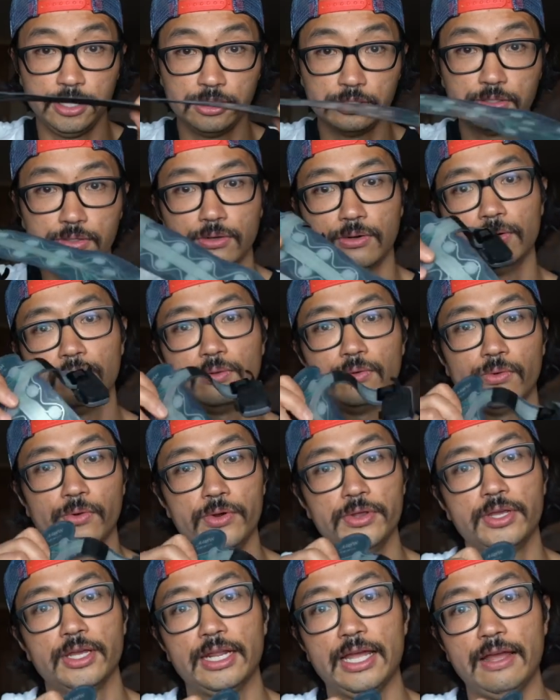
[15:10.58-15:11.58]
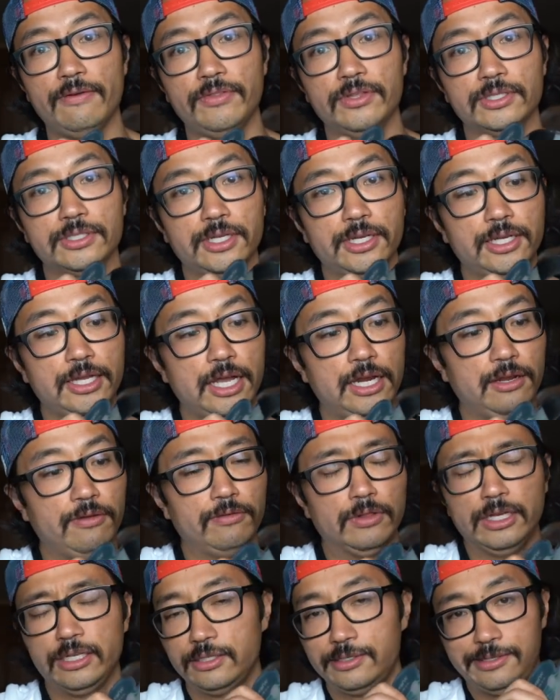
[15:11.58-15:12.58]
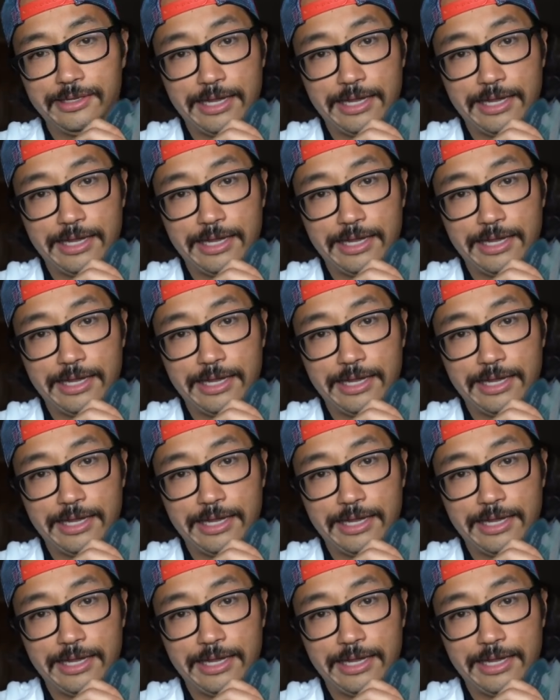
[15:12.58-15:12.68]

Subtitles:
insole or you can have this like kind of like